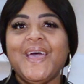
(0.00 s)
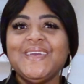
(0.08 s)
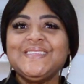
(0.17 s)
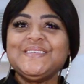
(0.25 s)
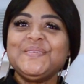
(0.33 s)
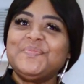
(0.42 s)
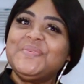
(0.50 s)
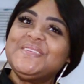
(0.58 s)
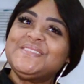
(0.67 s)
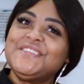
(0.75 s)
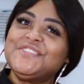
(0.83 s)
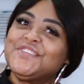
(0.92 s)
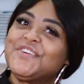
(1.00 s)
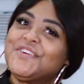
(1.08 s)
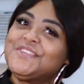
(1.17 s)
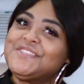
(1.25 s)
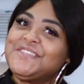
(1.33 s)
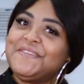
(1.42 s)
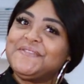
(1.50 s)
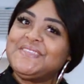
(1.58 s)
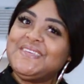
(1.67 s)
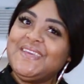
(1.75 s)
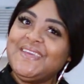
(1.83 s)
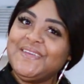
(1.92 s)
Hey T-Bits, it's your girl Chef
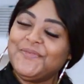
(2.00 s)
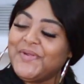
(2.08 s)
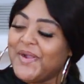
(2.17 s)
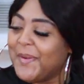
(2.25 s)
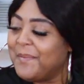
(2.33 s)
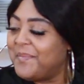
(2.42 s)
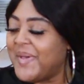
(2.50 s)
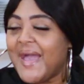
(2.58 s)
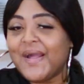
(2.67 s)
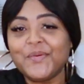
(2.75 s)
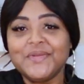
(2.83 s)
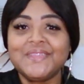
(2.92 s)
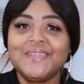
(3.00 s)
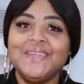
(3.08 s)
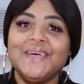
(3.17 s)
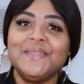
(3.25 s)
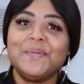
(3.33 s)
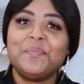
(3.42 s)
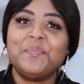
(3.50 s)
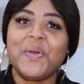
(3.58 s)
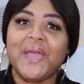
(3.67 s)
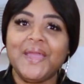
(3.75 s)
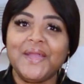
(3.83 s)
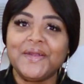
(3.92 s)
T. We are back with another
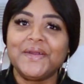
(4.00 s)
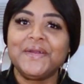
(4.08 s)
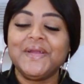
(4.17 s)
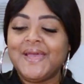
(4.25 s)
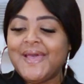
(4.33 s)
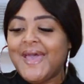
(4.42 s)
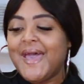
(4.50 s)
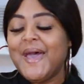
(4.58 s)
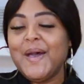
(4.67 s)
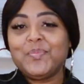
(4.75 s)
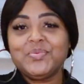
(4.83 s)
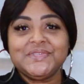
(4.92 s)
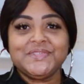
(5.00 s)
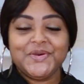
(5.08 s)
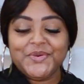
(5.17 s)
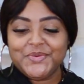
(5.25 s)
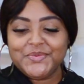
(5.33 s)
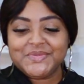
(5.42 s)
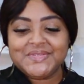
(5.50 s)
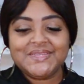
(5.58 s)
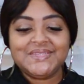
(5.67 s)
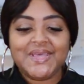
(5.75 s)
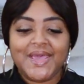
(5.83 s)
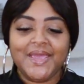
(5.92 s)
banger episode.
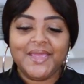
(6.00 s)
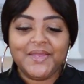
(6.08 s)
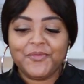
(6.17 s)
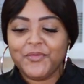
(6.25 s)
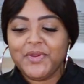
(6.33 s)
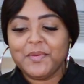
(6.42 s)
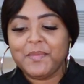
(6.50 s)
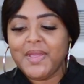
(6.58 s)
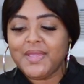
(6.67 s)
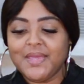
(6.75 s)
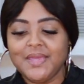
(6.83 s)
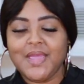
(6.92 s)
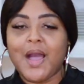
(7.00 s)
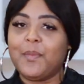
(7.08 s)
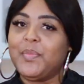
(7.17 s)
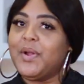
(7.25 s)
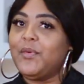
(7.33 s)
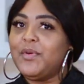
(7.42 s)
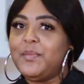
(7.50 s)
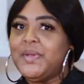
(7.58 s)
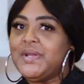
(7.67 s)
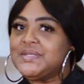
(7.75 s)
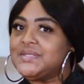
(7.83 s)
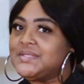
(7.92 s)
Today we are making, y'all bear with me
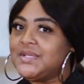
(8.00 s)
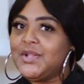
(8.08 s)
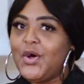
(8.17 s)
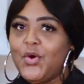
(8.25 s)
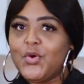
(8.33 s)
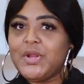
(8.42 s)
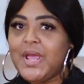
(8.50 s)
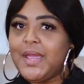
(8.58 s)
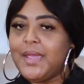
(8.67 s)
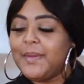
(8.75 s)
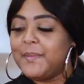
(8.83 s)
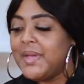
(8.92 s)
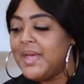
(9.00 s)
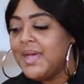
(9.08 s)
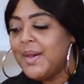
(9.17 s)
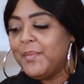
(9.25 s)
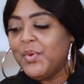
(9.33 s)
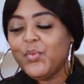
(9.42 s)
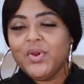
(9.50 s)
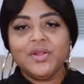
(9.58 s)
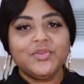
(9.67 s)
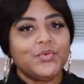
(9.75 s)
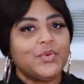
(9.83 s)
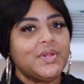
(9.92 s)
because it's a long name, but
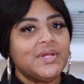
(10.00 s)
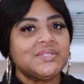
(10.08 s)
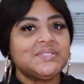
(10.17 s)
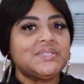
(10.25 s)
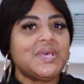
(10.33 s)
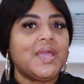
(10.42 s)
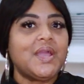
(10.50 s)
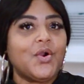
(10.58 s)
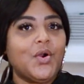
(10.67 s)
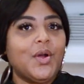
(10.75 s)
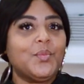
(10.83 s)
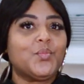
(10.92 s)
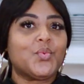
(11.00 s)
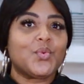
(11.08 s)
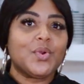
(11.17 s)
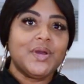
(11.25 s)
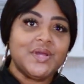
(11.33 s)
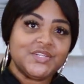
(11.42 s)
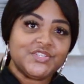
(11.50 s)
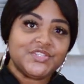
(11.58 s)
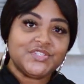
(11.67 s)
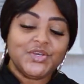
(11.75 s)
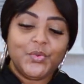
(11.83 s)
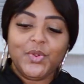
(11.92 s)
we're doing a take on brunch.
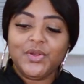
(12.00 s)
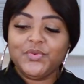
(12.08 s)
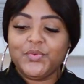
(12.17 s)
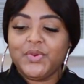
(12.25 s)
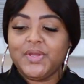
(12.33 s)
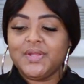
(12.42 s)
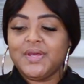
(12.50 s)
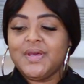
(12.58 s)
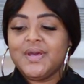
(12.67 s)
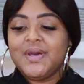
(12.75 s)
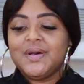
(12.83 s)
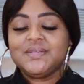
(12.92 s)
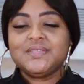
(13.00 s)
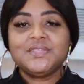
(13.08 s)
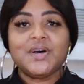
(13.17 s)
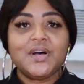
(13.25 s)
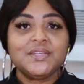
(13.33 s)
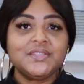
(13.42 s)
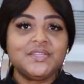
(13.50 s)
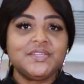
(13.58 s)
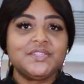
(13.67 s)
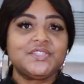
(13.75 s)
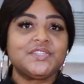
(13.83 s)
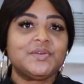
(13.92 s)
So we're doing
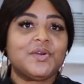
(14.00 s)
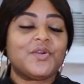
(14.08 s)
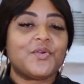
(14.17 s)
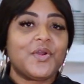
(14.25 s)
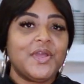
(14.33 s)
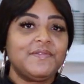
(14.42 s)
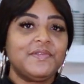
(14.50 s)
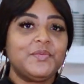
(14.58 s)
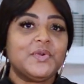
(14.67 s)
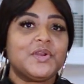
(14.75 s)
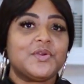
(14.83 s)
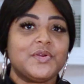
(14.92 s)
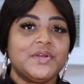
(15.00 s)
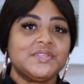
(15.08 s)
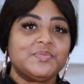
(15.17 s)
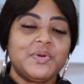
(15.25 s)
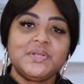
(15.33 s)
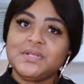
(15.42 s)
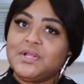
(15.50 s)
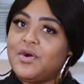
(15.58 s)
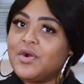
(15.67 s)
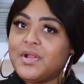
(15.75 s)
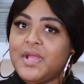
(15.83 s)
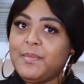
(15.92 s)
sausage gravy with grits, but it's a
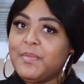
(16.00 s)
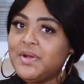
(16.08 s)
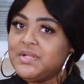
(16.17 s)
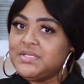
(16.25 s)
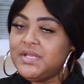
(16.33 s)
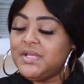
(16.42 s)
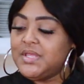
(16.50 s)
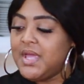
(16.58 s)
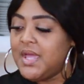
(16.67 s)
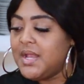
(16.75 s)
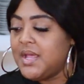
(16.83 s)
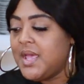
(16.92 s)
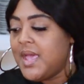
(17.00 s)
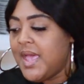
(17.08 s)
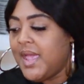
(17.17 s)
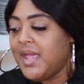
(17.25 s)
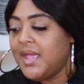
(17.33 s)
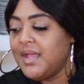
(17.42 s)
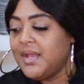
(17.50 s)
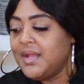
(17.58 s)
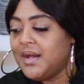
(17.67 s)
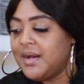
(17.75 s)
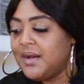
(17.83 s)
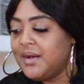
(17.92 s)
longer name, I'm going to tell you that. And
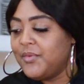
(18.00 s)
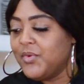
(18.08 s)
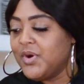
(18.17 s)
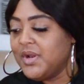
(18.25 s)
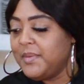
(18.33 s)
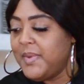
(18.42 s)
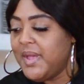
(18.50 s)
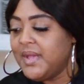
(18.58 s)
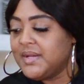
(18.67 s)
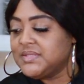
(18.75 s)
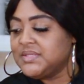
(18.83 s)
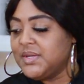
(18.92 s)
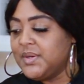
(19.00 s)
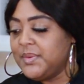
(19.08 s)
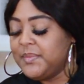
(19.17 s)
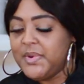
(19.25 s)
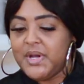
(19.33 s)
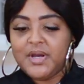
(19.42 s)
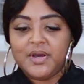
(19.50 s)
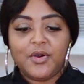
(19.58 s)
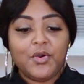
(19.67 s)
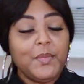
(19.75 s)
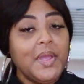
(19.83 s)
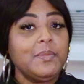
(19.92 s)
we're going to make some
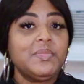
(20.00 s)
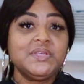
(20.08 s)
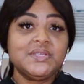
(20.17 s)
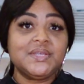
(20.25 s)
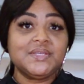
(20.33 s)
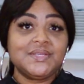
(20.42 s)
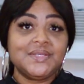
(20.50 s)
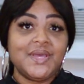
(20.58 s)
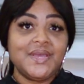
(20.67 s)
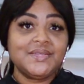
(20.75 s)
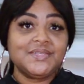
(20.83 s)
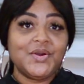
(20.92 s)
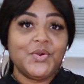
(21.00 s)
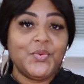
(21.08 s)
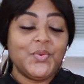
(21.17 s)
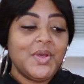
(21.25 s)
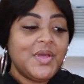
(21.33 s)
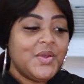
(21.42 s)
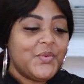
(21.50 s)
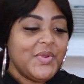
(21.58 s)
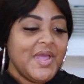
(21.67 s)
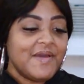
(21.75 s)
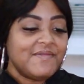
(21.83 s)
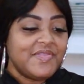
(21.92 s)
homemade biscuits today. So
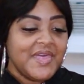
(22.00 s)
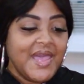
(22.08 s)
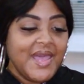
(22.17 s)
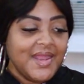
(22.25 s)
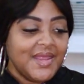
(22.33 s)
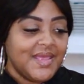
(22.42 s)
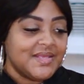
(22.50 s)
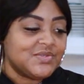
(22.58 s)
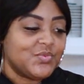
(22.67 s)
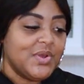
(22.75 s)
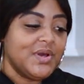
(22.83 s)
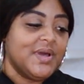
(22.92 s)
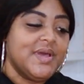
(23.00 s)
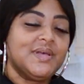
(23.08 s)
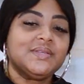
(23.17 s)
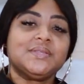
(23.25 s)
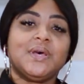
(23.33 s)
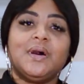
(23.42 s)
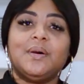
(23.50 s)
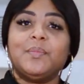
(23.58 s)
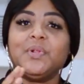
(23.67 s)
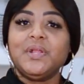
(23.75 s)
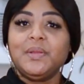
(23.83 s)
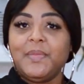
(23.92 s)
we have that as well as
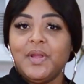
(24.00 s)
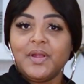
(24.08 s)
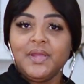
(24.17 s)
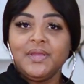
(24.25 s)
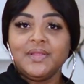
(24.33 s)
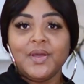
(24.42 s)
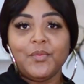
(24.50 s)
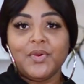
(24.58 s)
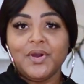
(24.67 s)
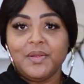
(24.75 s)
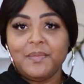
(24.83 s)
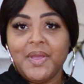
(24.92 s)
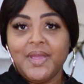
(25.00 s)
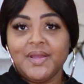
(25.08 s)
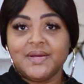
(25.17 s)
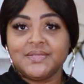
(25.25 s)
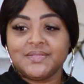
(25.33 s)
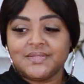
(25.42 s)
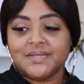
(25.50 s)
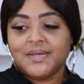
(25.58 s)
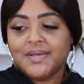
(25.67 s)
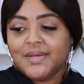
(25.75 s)
Bloody Mary that we're going to make because